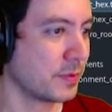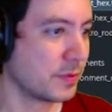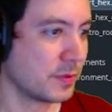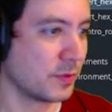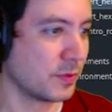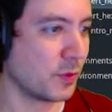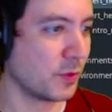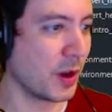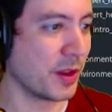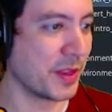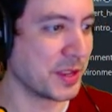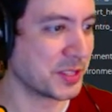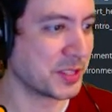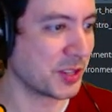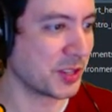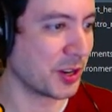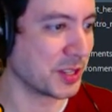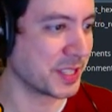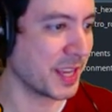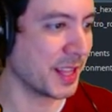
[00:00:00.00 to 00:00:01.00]
where they
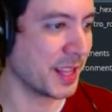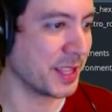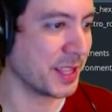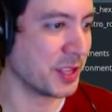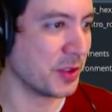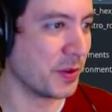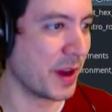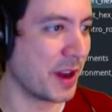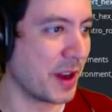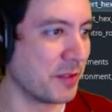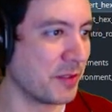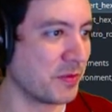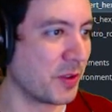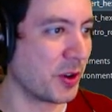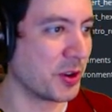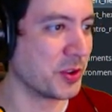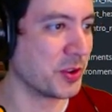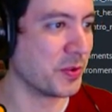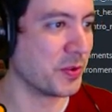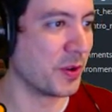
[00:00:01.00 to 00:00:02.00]
start telling you how
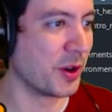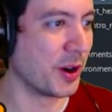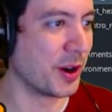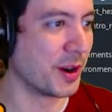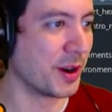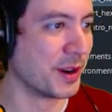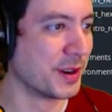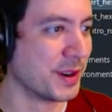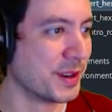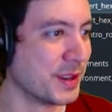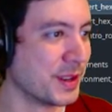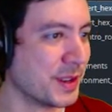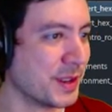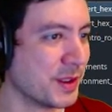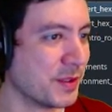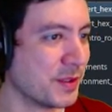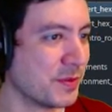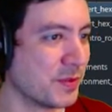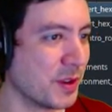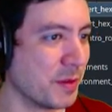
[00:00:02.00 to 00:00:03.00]
far you are
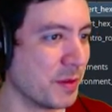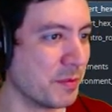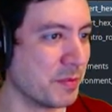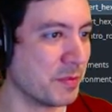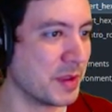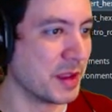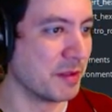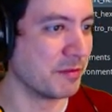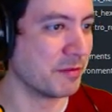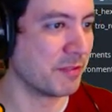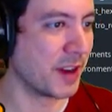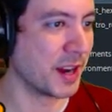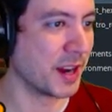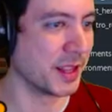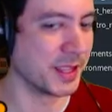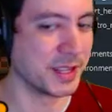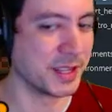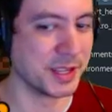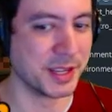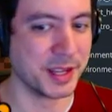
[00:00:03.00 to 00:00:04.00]
from being
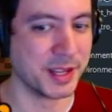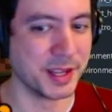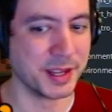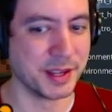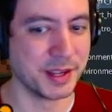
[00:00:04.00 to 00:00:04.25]
finally done.